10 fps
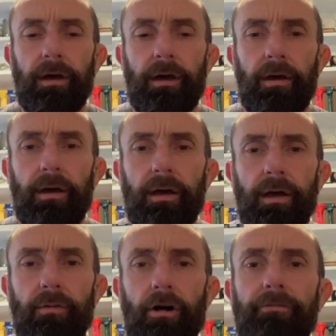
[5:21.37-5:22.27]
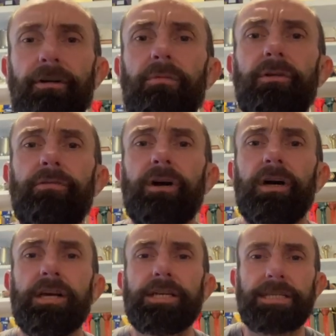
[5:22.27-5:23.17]
What I found with
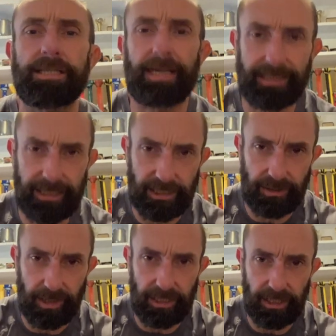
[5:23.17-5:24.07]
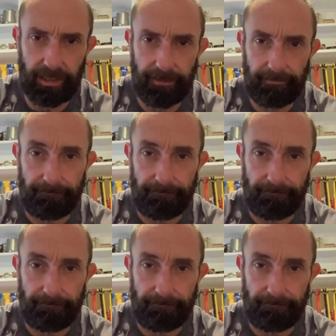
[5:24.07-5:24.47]
static stretching,